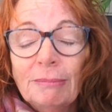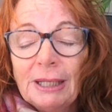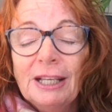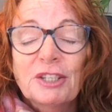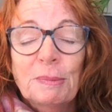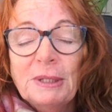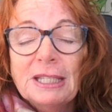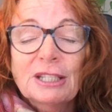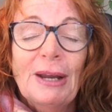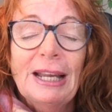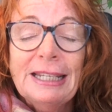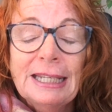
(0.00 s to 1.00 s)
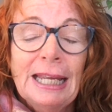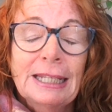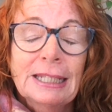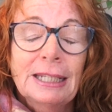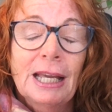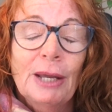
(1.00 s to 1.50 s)
my husband, his
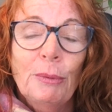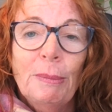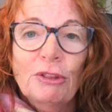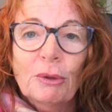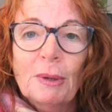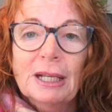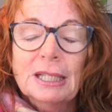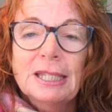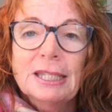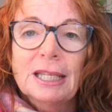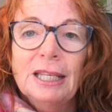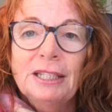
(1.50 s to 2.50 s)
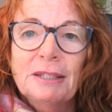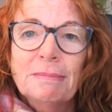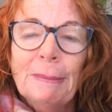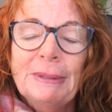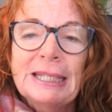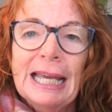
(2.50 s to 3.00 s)
granddad, and I were both quite concerned. His
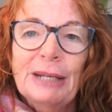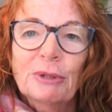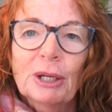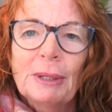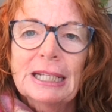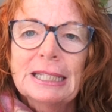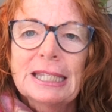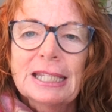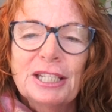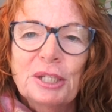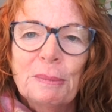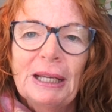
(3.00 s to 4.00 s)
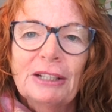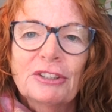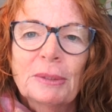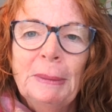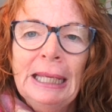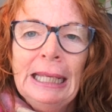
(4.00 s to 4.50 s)
mum and dad were quite concerned
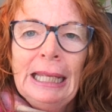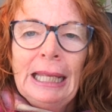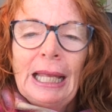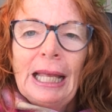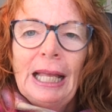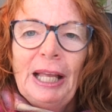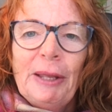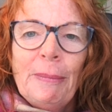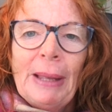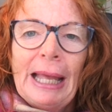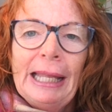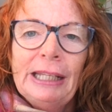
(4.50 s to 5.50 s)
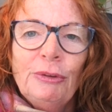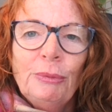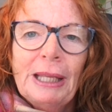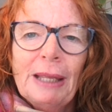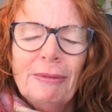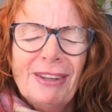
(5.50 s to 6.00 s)
about him, and
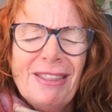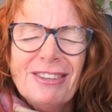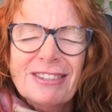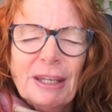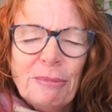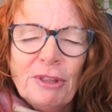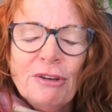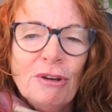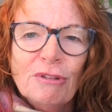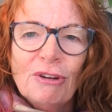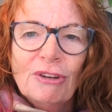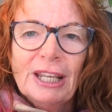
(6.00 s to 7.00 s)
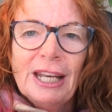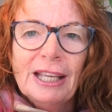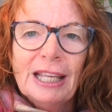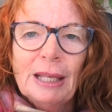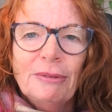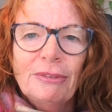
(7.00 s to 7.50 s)
we kept saying there's something not wrong. And
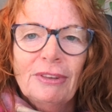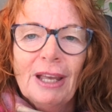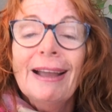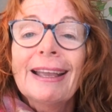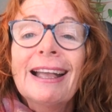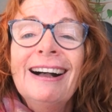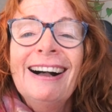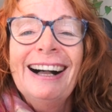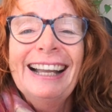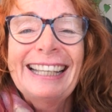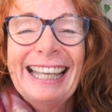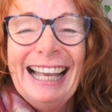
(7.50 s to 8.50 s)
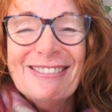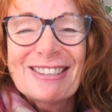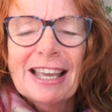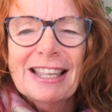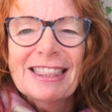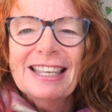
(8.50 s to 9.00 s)
I kept
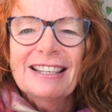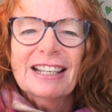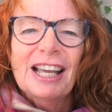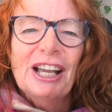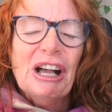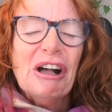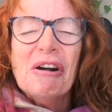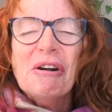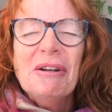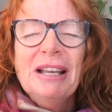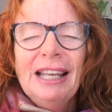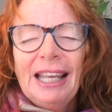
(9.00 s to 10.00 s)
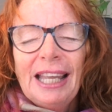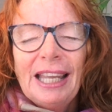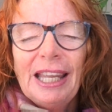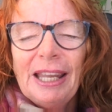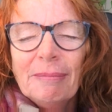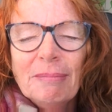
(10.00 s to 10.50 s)
saying things like, "Oh,
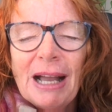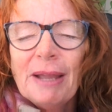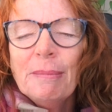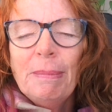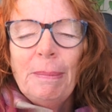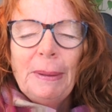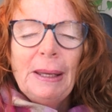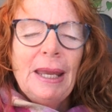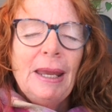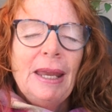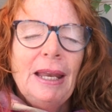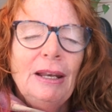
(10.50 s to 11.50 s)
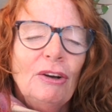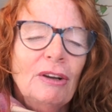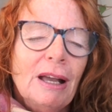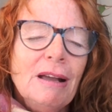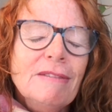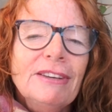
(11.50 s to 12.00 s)
it might be long
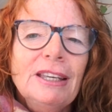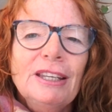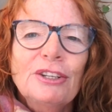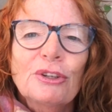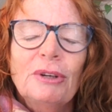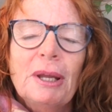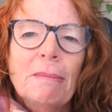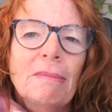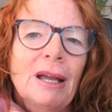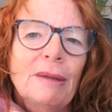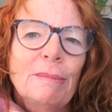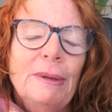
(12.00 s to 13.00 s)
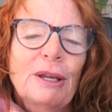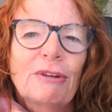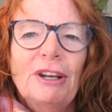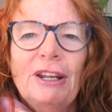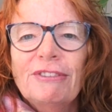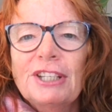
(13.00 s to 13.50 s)
COVID, or it might be
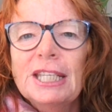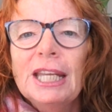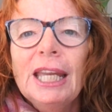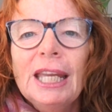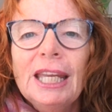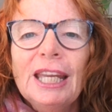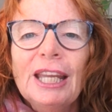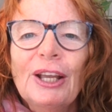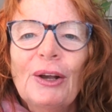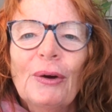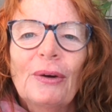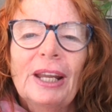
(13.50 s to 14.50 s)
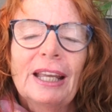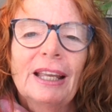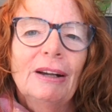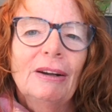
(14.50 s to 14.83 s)
chronic fatigue, or